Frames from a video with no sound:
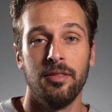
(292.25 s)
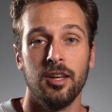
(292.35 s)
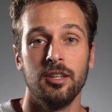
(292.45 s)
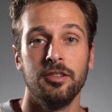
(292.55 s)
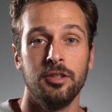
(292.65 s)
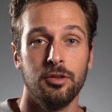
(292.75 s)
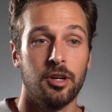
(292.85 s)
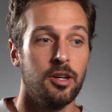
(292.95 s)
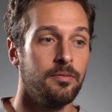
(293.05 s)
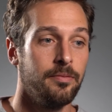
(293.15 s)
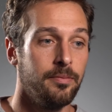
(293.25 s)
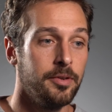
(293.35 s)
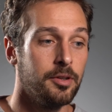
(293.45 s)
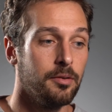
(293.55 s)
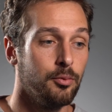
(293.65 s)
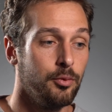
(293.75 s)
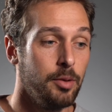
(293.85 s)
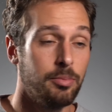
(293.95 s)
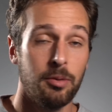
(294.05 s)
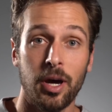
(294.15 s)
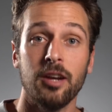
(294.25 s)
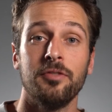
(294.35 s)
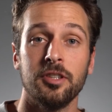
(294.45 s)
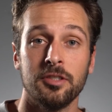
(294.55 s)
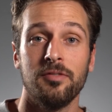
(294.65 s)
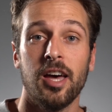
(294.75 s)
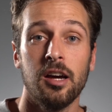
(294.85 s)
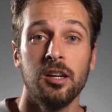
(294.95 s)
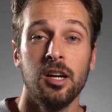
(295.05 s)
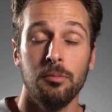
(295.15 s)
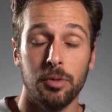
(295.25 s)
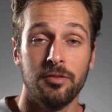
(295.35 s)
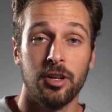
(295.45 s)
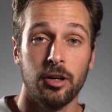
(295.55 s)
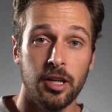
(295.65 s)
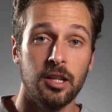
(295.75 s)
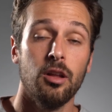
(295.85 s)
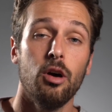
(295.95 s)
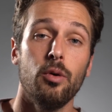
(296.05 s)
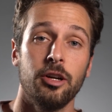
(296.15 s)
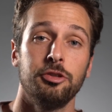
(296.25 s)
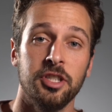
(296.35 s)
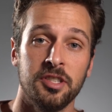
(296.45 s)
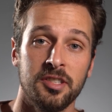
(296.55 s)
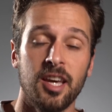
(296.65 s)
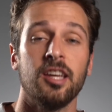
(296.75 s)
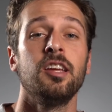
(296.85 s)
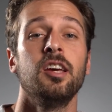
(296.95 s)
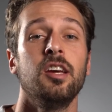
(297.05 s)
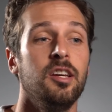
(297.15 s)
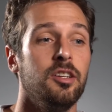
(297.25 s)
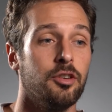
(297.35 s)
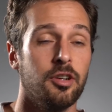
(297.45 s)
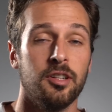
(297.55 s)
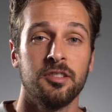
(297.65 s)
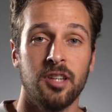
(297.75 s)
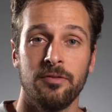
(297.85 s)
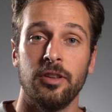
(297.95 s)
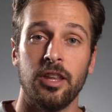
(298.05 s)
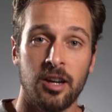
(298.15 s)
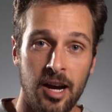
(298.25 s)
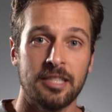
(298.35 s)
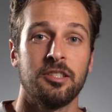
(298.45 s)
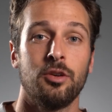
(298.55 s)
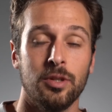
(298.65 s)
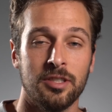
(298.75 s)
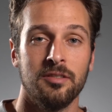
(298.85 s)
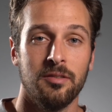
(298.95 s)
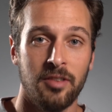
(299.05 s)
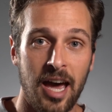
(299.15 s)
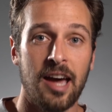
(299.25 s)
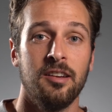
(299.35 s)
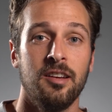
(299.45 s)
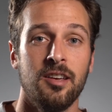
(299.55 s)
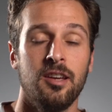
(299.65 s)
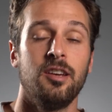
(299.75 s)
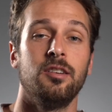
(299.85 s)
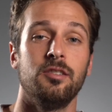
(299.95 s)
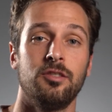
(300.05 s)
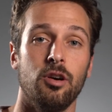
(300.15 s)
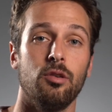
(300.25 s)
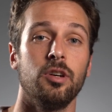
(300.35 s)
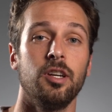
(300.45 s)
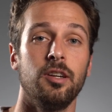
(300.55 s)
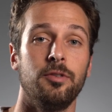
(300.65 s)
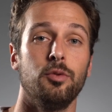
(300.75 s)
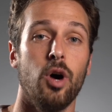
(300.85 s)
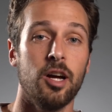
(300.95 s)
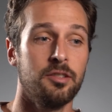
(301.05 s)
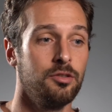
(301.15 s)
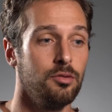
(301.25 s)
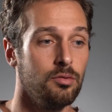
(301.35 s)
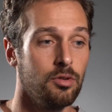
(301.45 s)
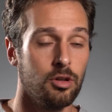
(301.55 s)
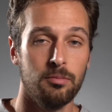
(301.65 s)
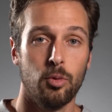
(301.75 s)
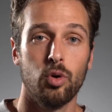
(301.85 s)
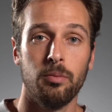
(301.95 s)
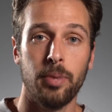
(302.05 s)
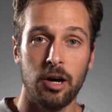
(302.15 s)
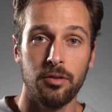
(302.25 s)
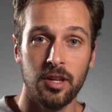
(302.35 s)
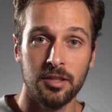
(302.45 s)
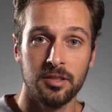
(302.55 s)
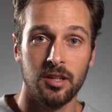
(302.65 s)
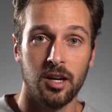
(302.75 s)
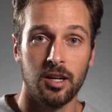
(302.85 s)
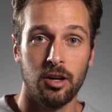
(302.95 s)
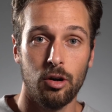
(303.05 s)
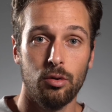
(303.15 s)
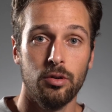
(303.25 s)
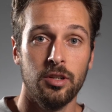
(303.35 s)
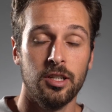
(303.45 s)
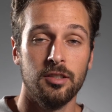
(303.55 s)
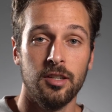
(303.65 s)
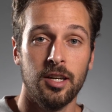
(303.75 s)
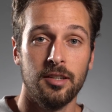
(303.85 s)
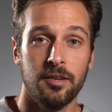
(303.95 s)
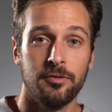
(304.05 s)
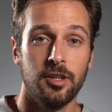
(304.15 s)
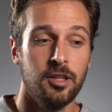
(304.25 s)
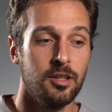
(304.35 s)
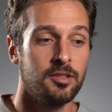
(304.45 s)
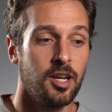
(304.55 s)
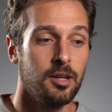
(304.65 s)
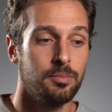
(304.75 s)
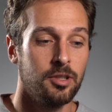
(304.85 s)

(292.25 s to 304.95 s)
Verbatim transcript: then you're going to, you know, reap the benefits of that. But if they're in a low energy state, you're going to suffer the consequences of that. So If you want to learn more about this, uh, go and, and definitely sign